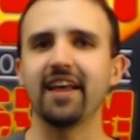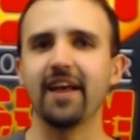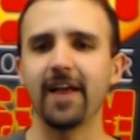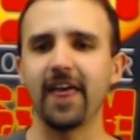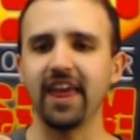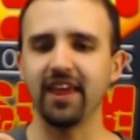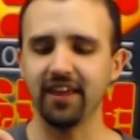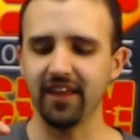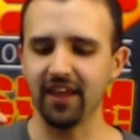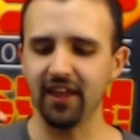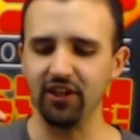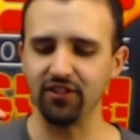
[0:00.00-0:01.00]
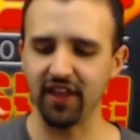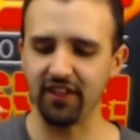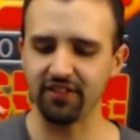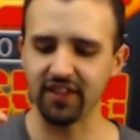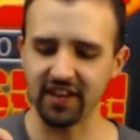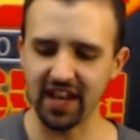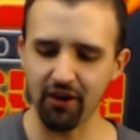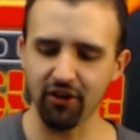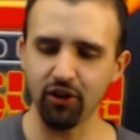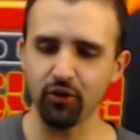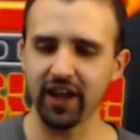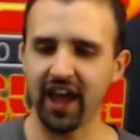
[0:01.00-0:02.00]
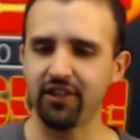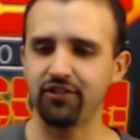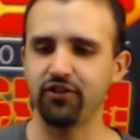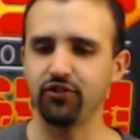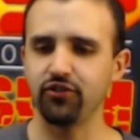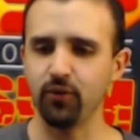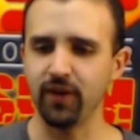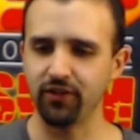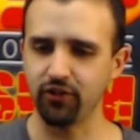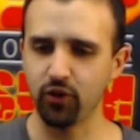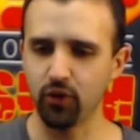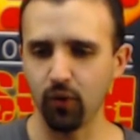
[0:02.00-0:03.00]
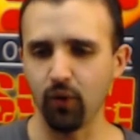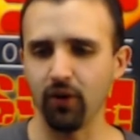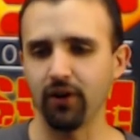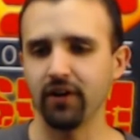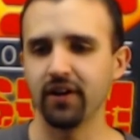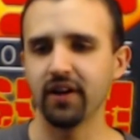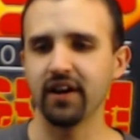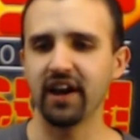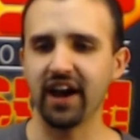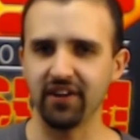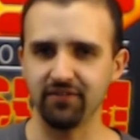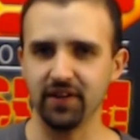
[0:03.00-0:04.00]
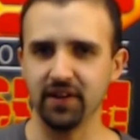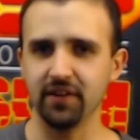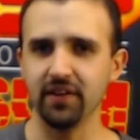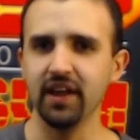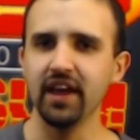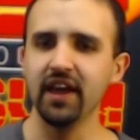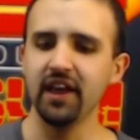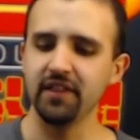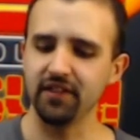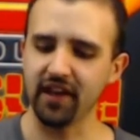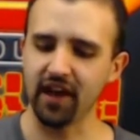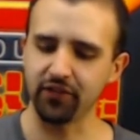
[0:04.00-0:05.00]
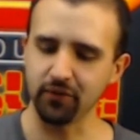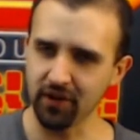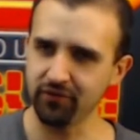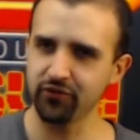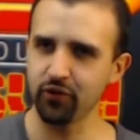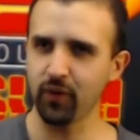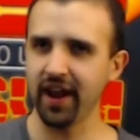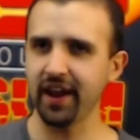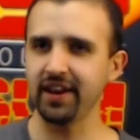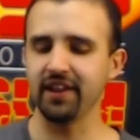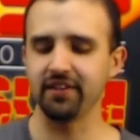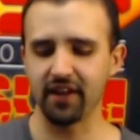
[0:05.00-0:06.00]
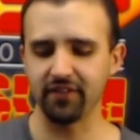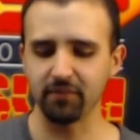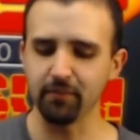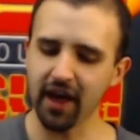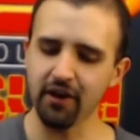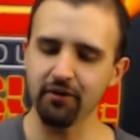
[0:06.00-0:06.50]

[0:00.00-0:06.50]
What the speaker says: a scenario caster to his core, I feel. He's got the rough terrain, he's got the Battering